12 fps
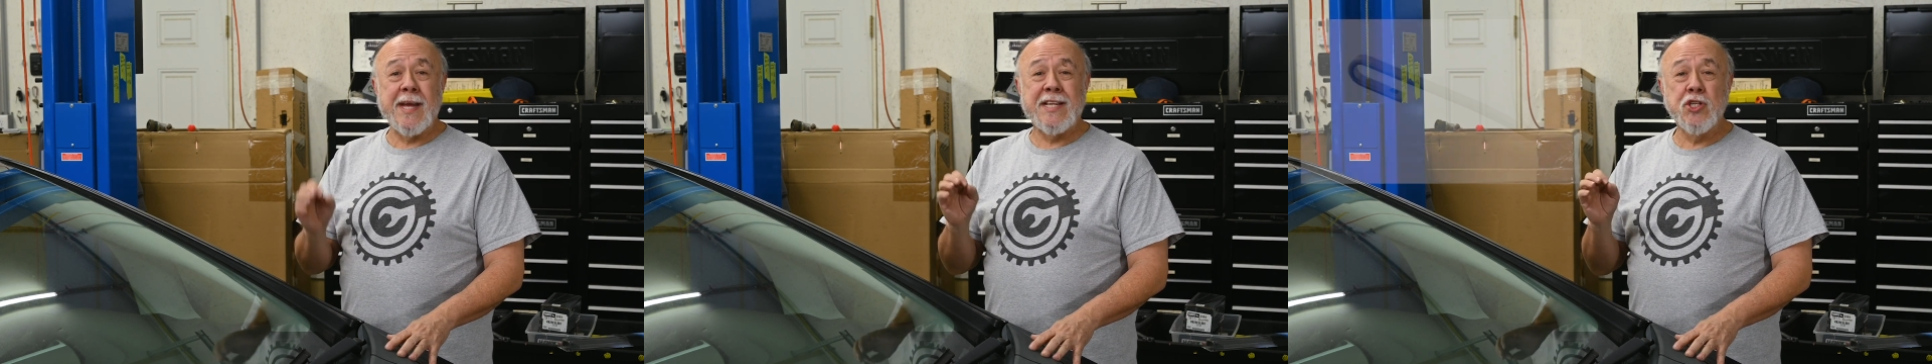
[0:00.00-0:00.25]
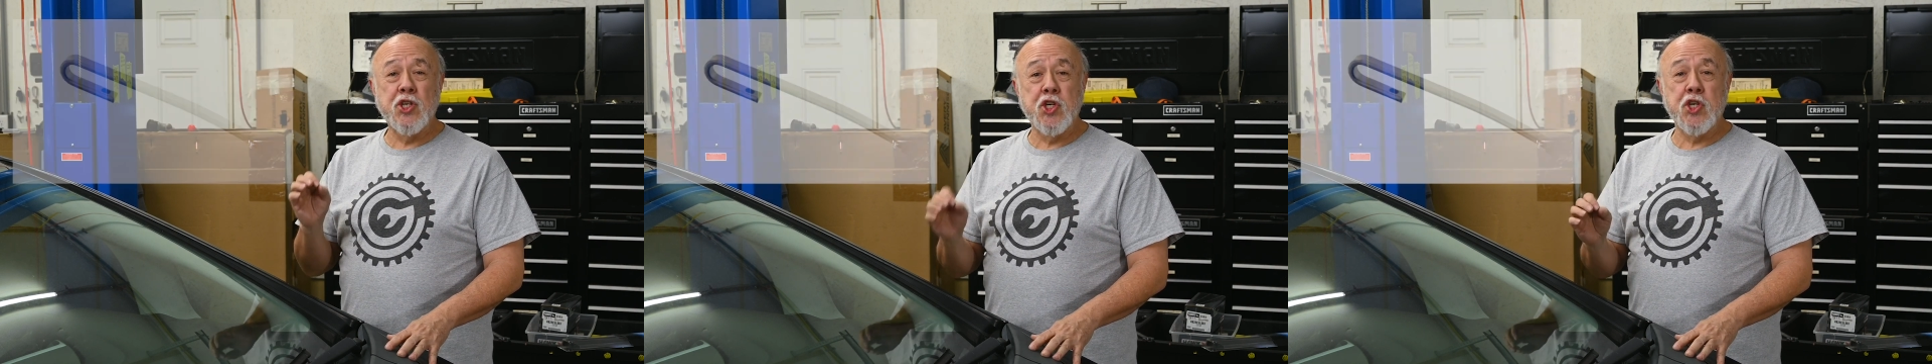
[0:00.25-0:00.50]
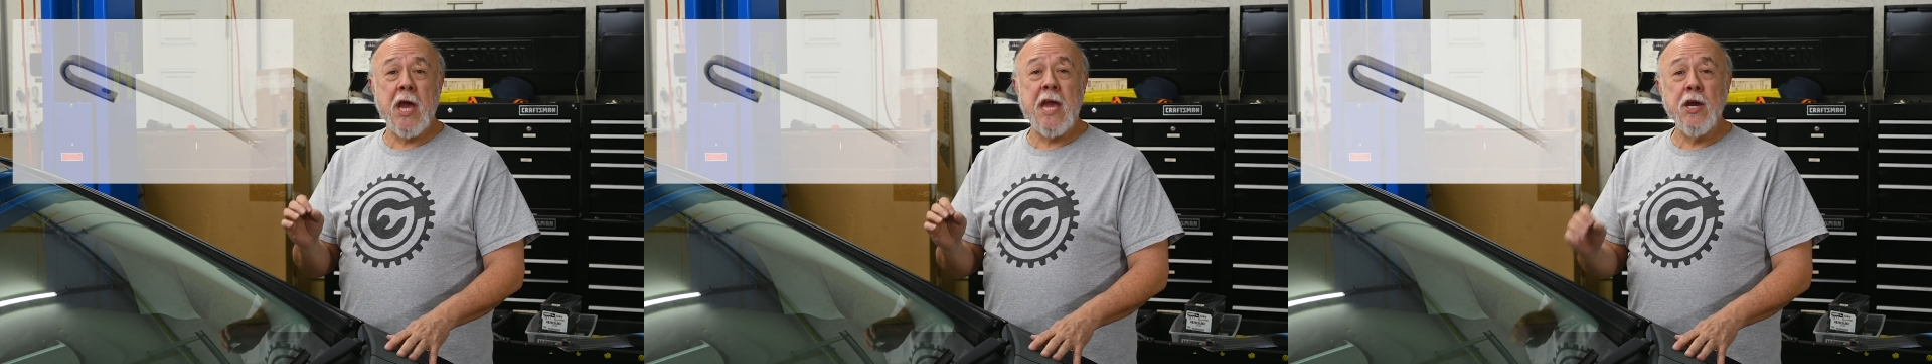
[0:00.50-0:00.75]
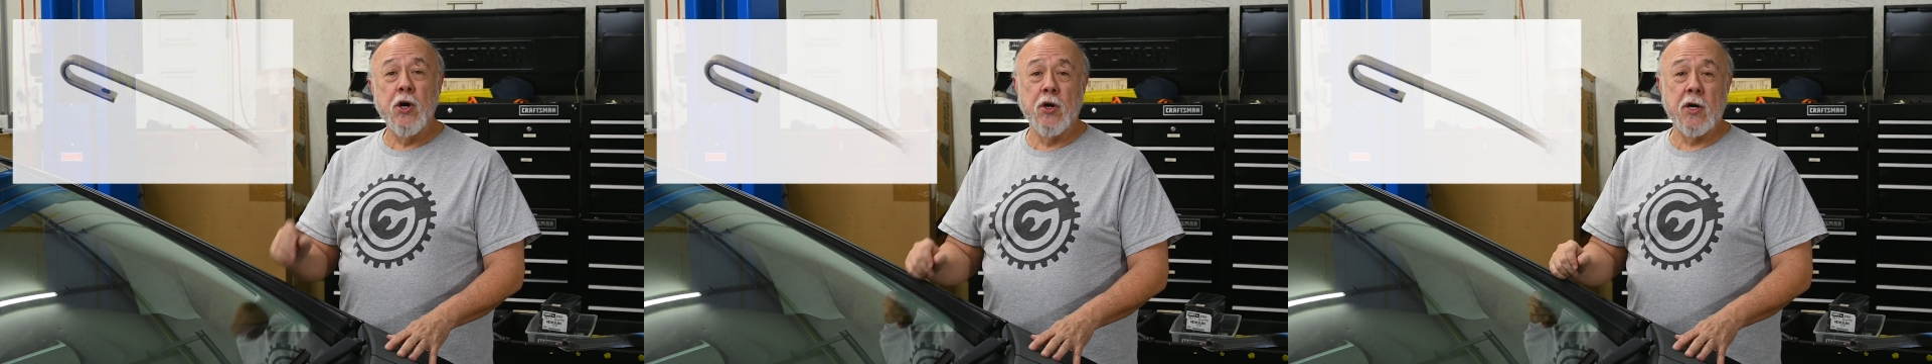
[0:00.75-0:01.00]
a
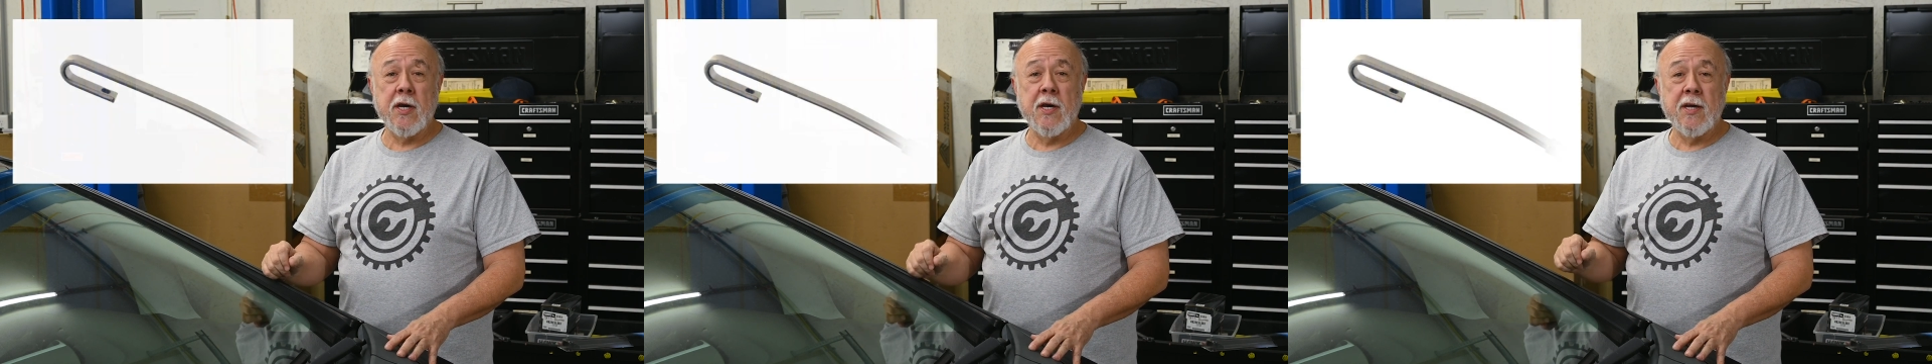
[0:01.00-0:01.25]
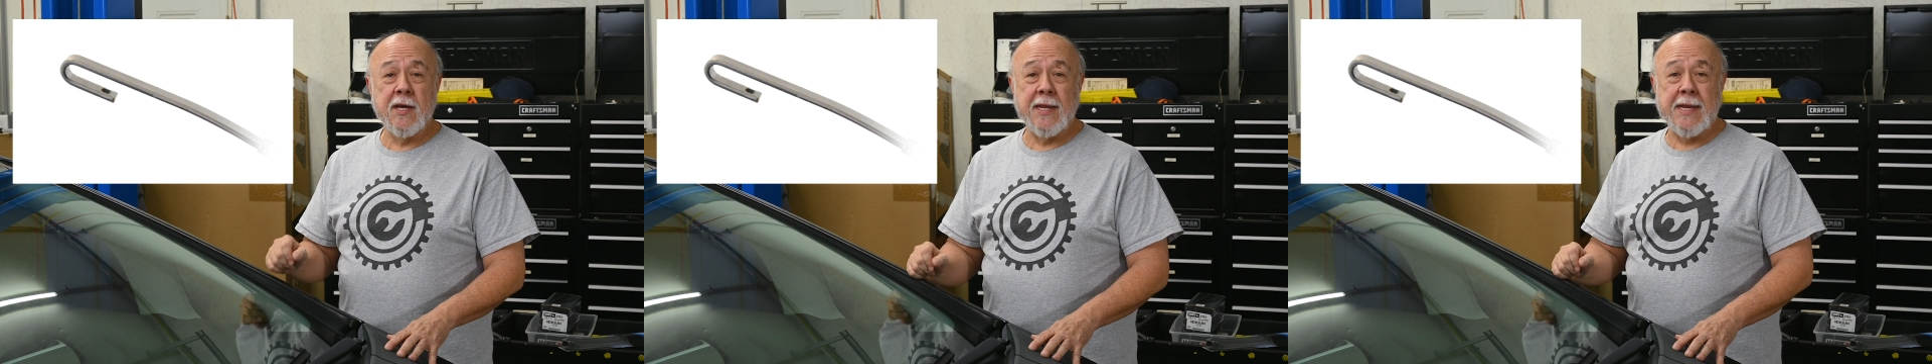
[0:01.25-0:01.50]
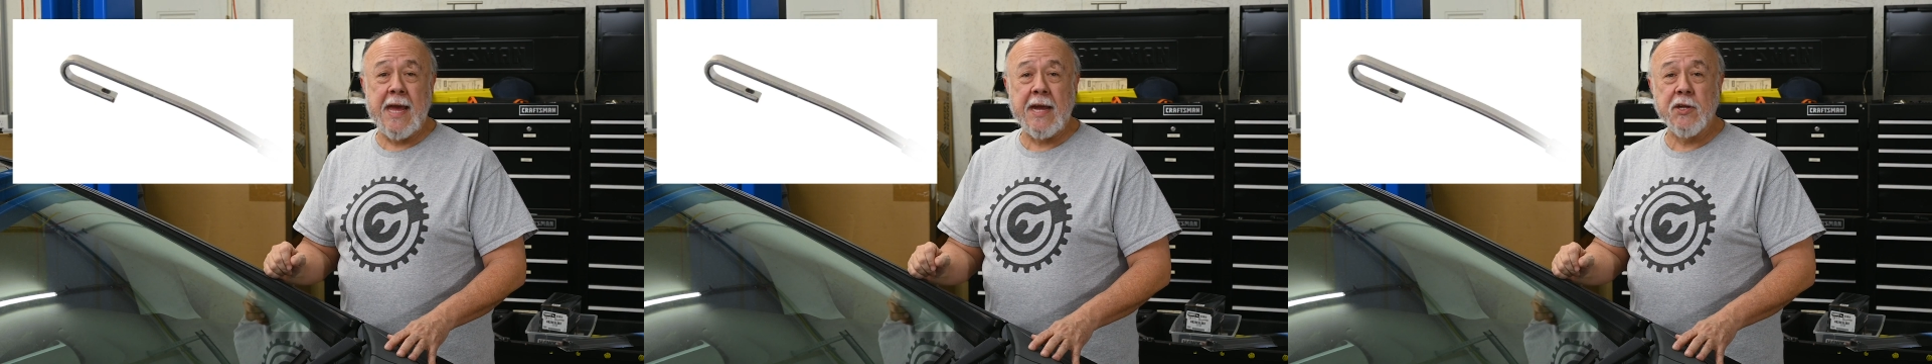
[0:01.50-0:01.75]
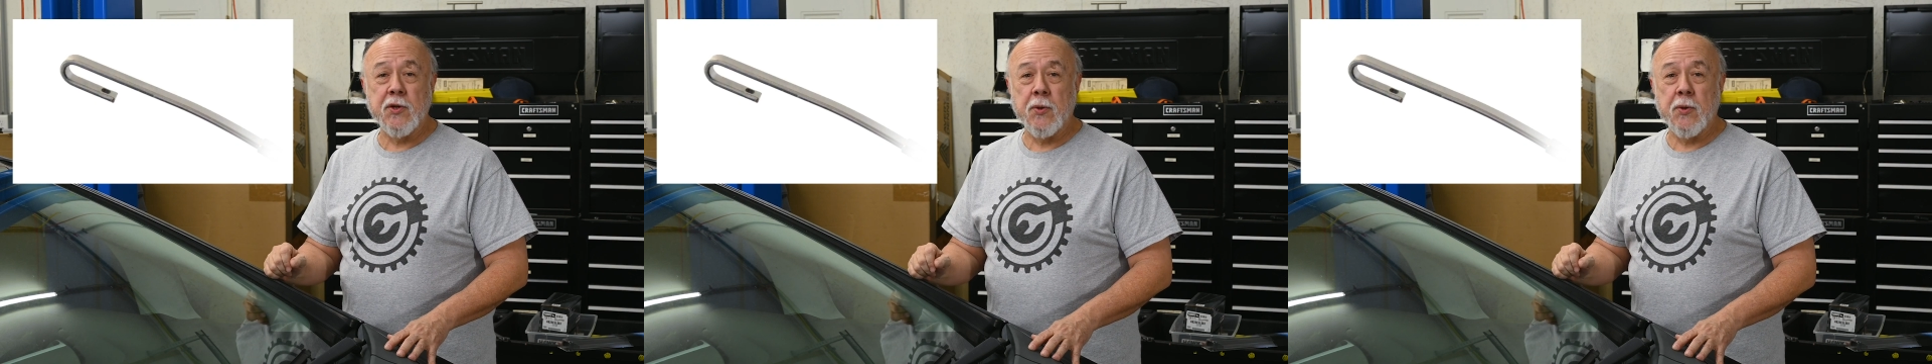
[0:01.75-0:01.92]
J-hook connector.